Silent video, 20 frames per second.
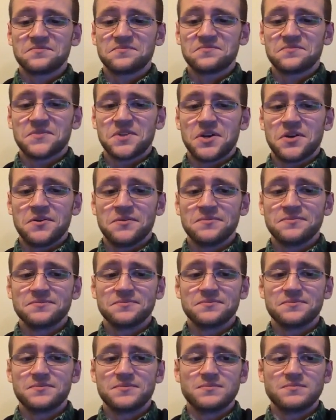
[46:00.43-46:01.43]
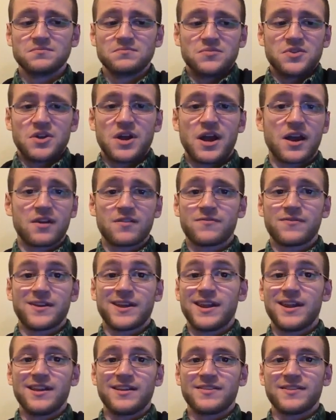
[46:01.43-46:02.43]
you know, you're not going to
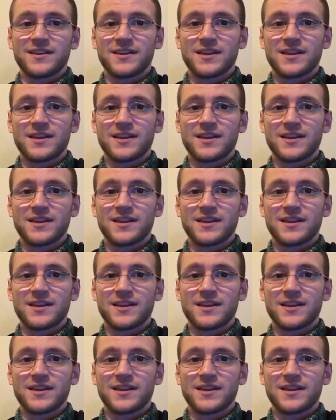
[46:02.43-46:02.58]
forget anything